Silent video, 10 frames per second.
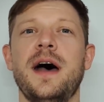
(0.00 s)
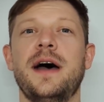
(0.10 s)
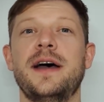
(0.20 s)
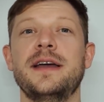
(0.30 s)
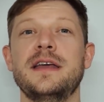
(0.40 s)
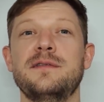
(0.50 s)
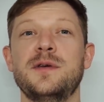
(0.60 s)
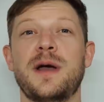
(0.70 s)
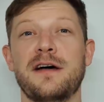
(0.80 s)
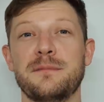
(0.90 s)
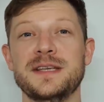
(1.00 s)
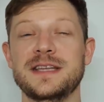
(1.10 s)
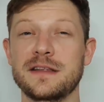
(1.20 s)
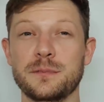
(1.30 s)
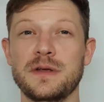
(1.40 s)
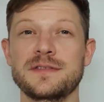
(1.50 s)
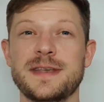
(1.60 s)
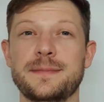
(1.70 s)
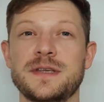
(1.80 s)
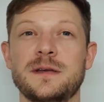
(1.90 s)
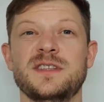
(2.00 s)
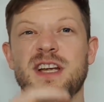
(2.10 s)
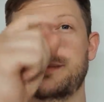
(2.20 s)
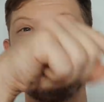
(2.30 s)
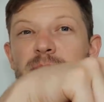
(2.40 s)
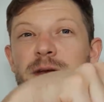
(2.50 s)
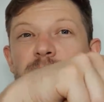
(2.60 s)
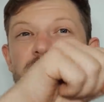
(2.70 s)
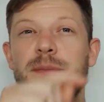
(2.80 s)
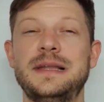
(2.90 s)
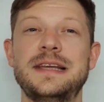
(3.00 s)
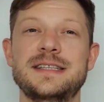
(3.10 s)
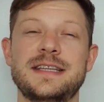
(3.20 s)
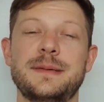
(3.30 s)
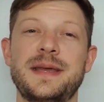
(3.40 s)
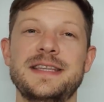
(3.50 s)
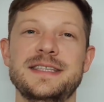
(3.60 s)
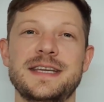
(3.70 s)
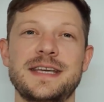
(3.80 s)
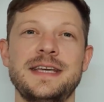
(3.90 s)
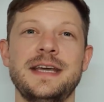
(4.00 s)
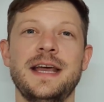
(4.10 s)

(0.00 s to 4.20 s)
Uh, if you have missed any of the previous episodes, check them out below. They'll be linked in the pin sticky.